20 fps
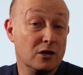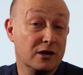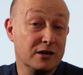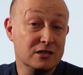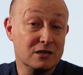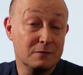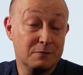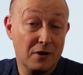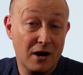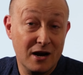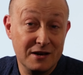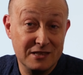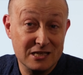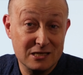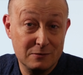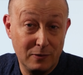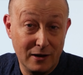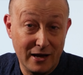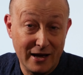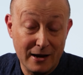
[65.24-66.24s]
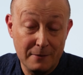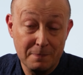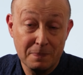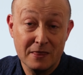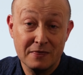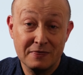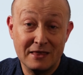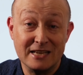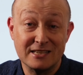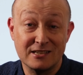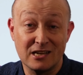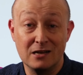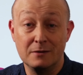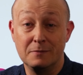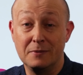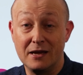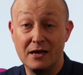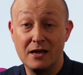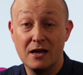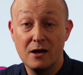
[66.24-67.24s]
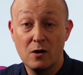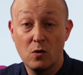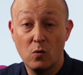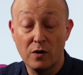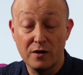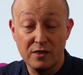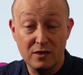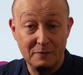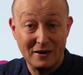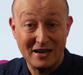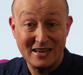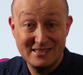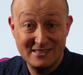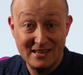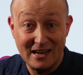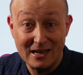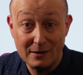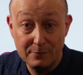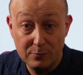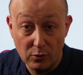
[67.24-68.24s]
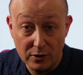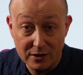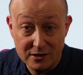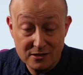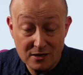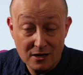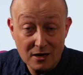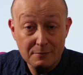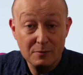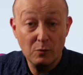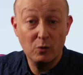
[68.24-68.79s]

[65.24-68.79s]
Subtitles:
looking to buy this player, that's going to be one of the big selling points. But